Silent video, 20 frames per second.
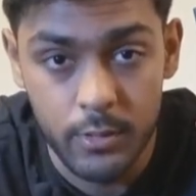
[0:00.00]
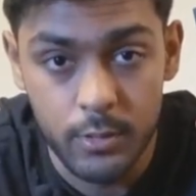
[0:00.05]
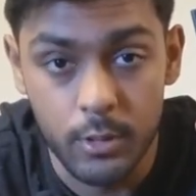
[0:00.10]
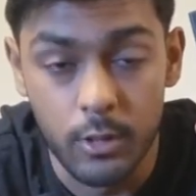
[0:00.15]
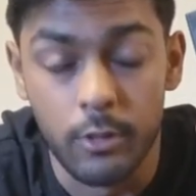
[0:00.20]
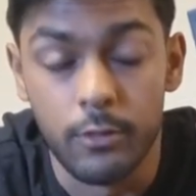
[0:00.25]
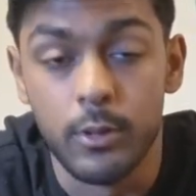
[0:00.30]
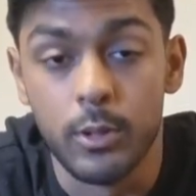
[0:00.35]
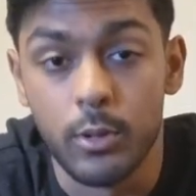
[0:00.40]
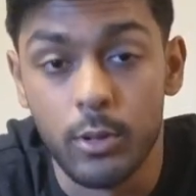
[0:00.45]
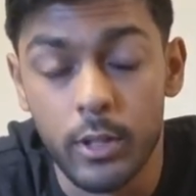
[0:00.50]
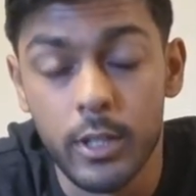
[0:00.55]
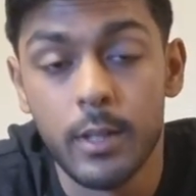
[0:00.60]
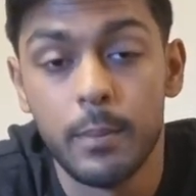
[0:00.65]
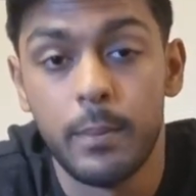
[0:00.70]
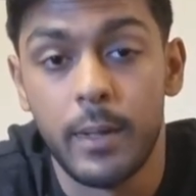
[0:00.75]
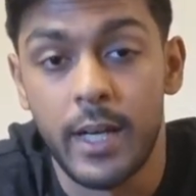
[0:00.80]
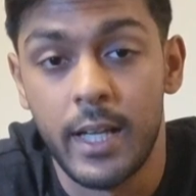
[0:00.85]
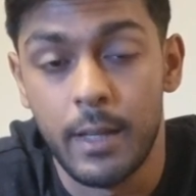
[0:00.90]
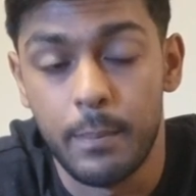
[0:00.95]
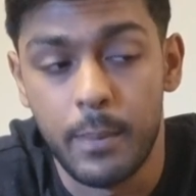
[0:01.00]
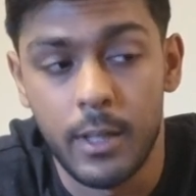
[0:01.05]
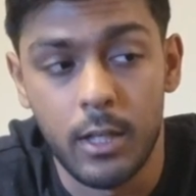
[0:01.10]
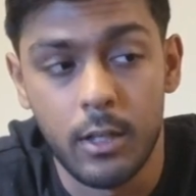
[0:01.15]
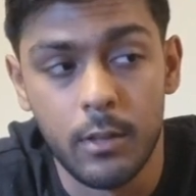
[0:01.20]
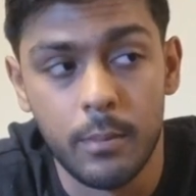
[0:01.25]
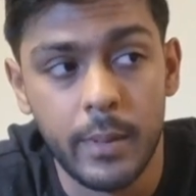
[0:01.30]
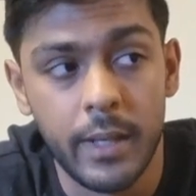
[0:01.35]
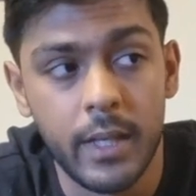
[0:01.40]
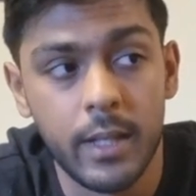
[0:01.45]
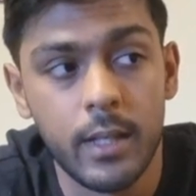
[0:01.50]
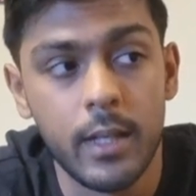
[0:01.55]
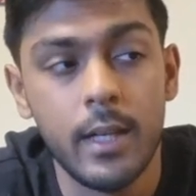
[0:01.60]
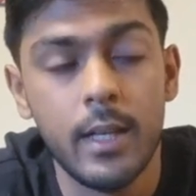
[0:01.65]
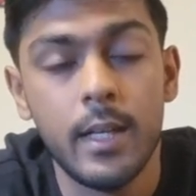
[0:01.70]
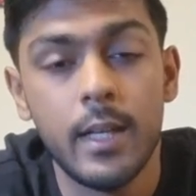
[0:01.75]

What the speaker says: So if you're going to buy a power bank,